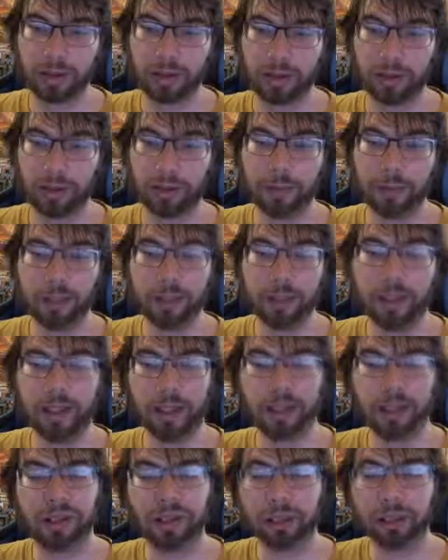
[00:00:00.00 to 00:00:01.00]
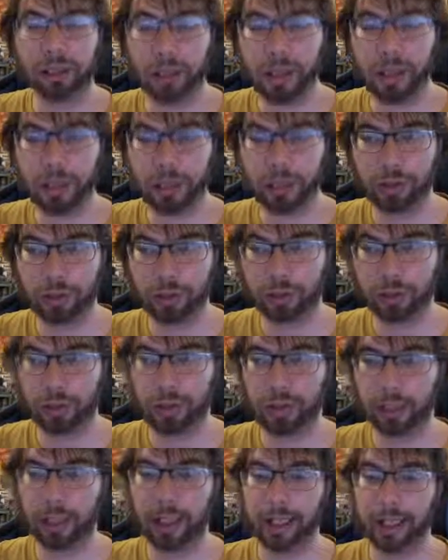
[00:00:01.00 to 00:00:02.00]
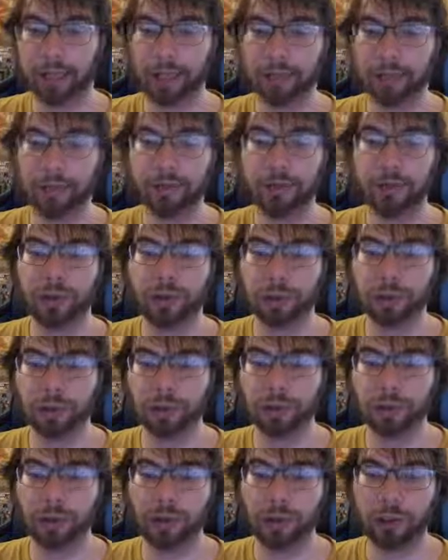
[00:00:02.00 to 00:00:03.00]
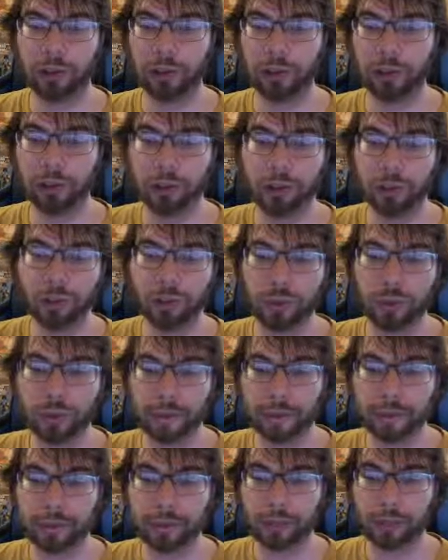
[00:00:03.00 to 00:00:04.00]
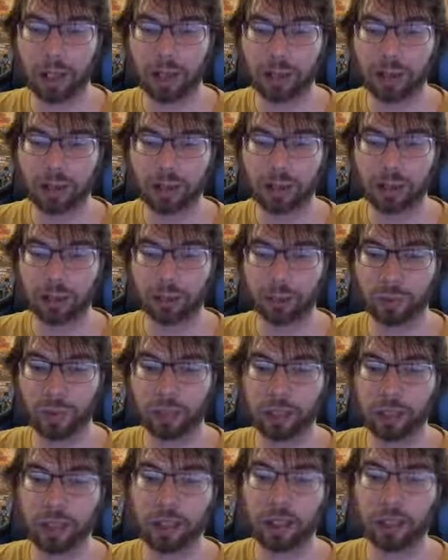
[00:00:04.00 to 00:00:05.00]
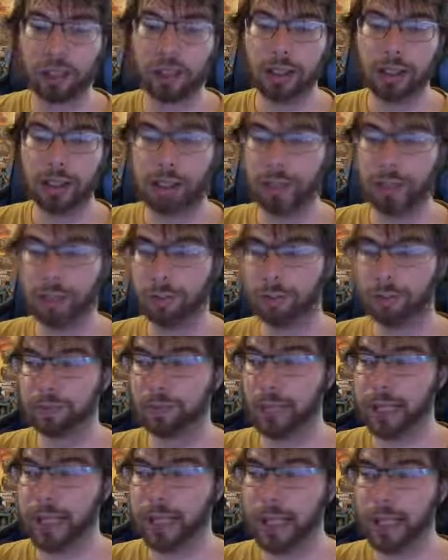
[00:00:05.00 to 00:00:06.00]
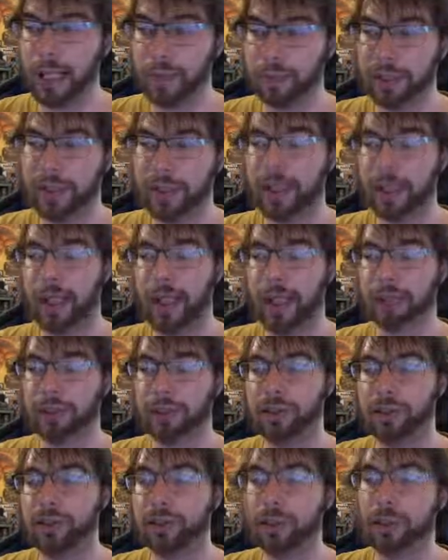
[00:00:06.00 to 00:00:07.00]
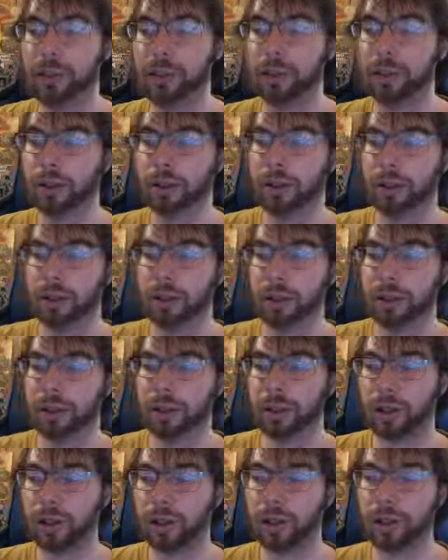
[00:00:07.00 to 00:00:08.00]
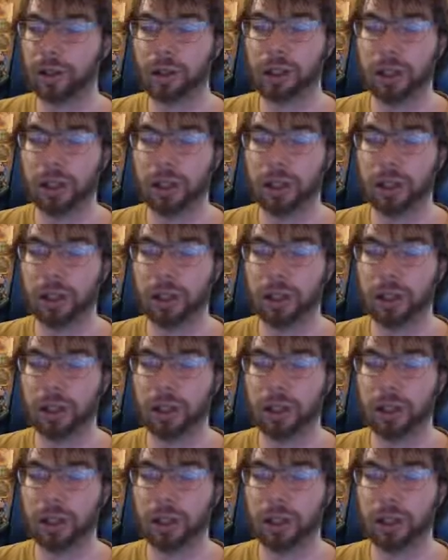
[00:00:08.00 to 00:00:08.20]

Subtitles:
might be a little much, and if you drew these monsters as well, they might not be as good. So